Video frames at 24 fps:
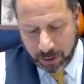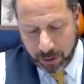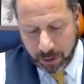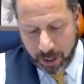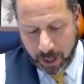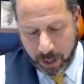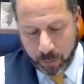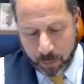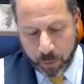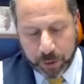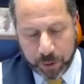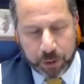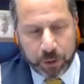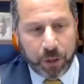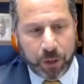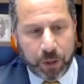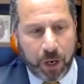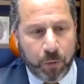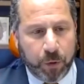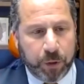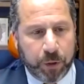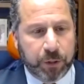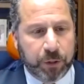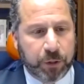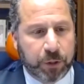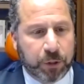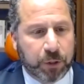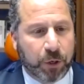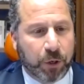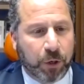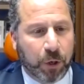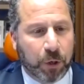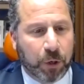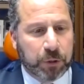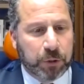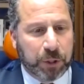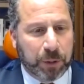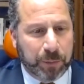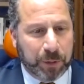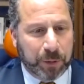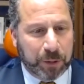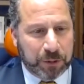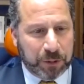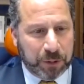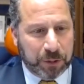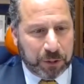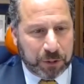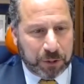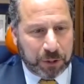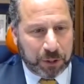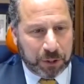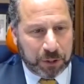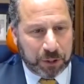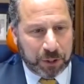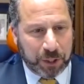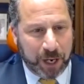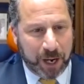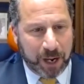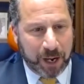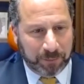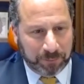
I wouldn't close their business just yet.